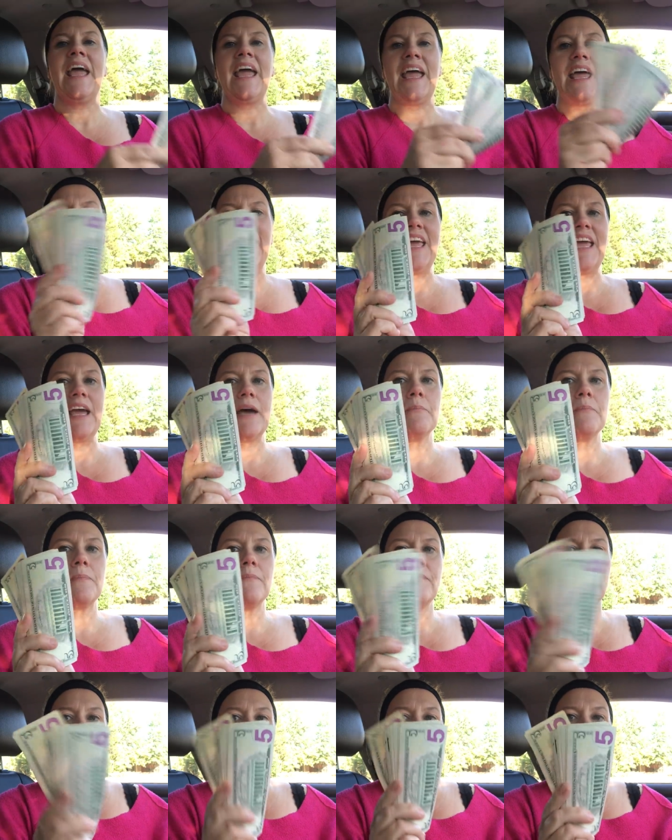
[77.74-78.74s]
Yep,
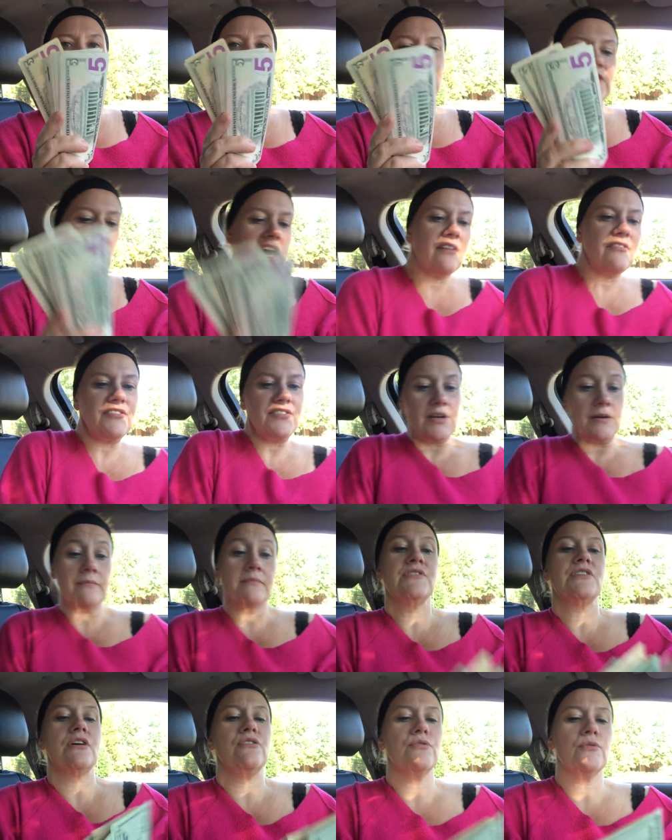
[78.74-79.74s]
there are the fives.
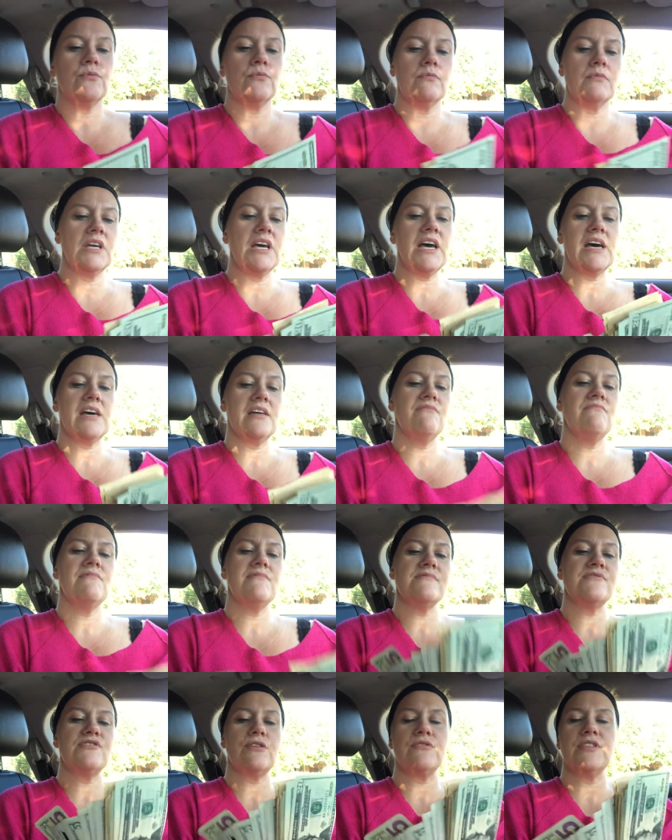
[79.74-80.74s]
So yeah,
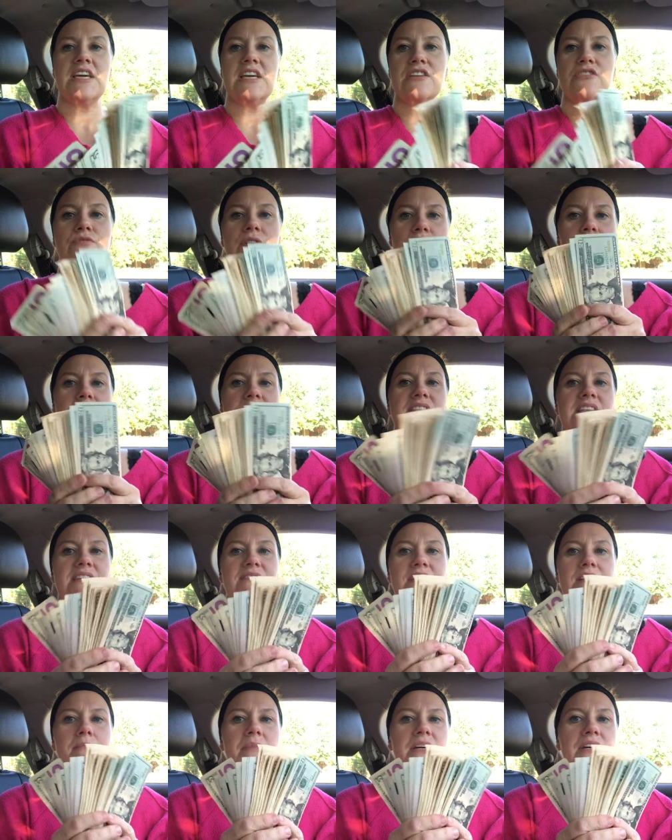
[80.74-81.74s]
so the intro was
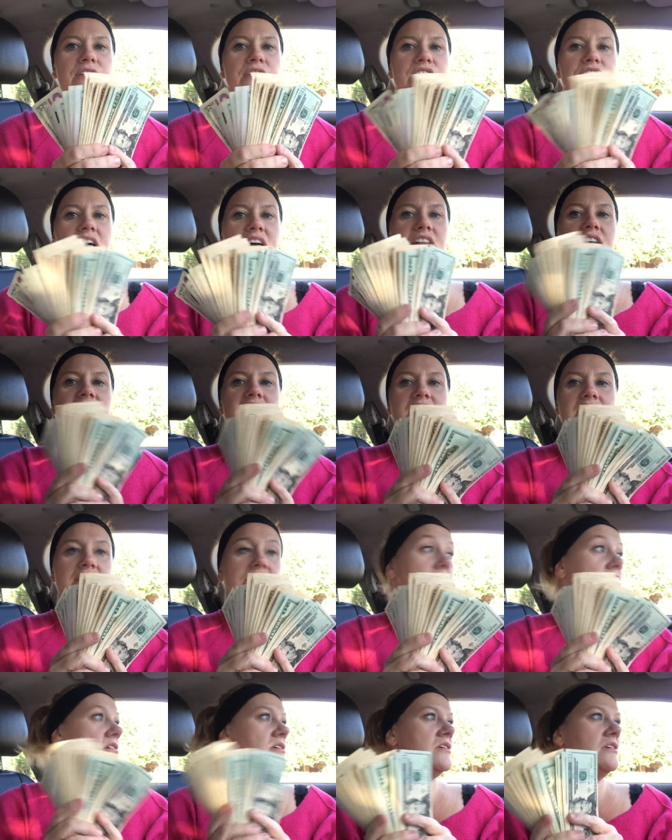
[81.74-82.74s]
even a bigger stack. Look at this.